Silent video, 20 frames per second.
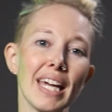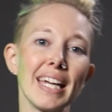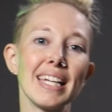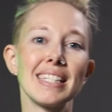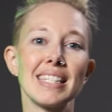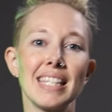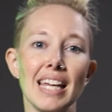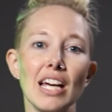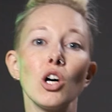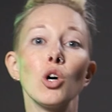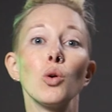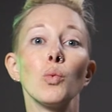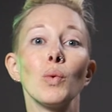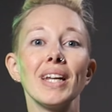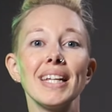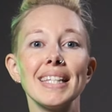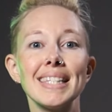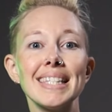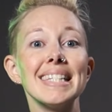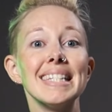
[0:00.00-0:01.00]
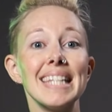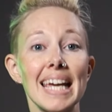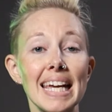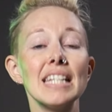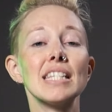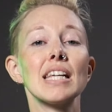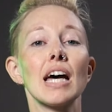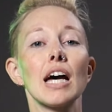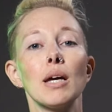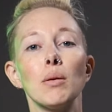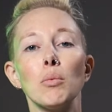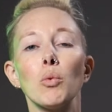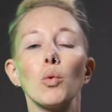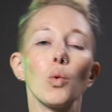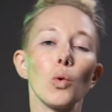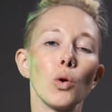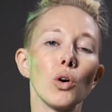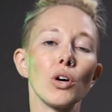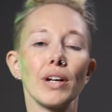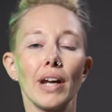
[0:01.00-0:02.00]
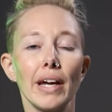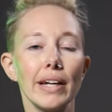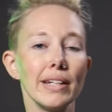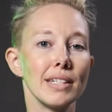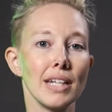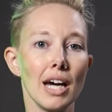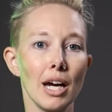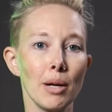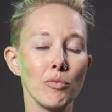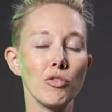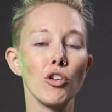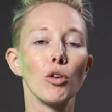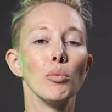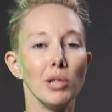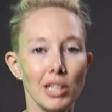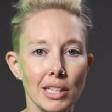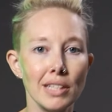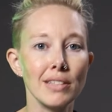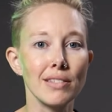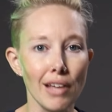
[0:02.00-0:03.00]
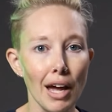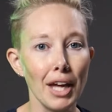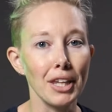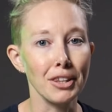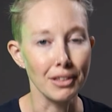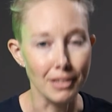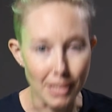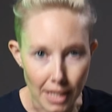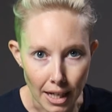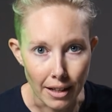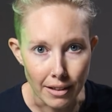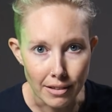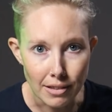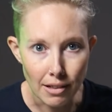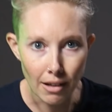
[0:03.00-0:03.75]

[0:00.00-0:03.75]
can tell when it's daytime or nighttime from inside the tent.